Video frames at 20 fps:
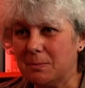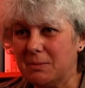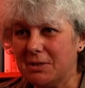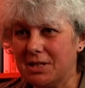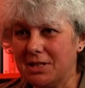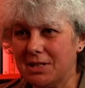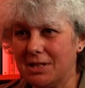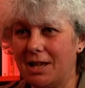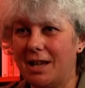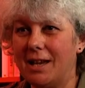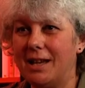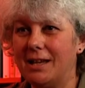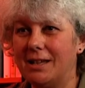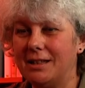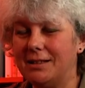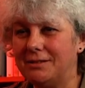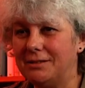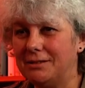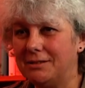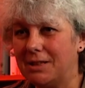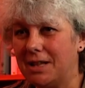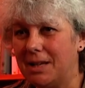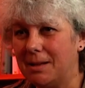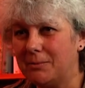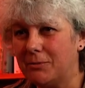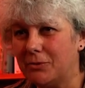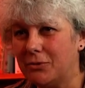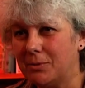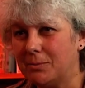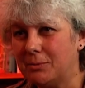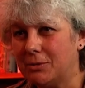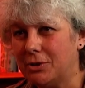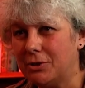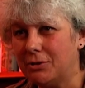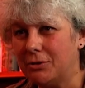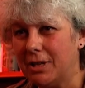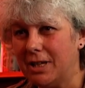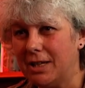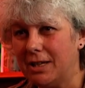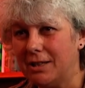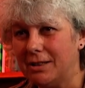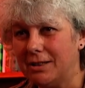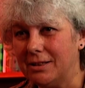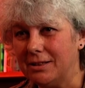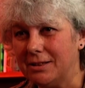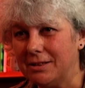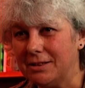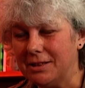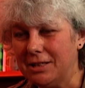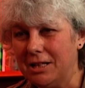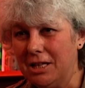messiah who'd come from Korea that